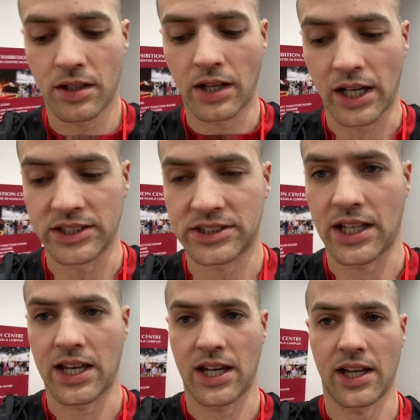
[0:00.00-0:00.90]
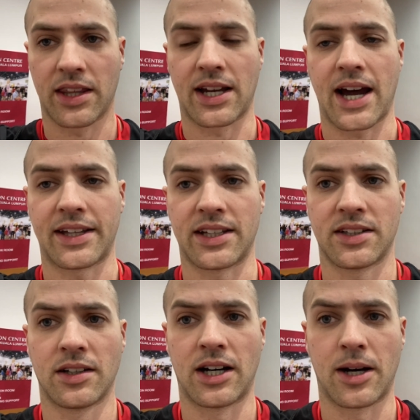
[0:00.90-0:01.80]
I'll say the guy that
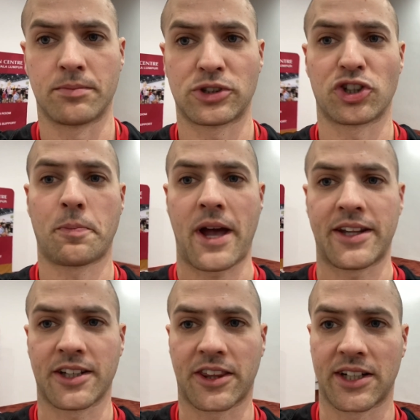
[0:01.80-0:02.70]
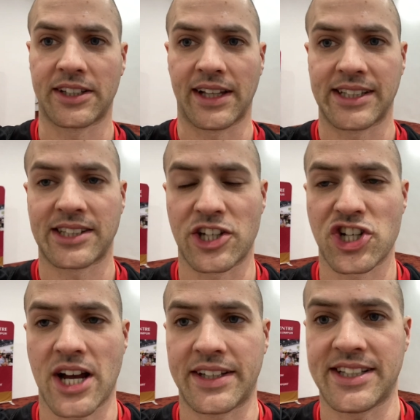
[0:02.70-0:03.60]
so Japan took third, he lost to the
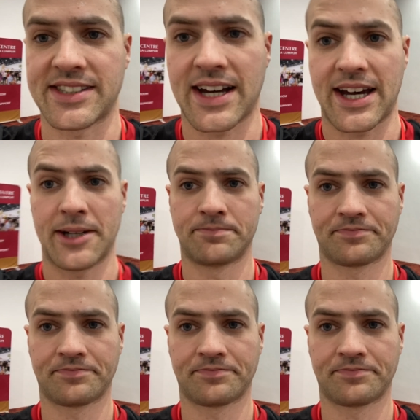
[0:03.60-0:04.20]
Chinese guy,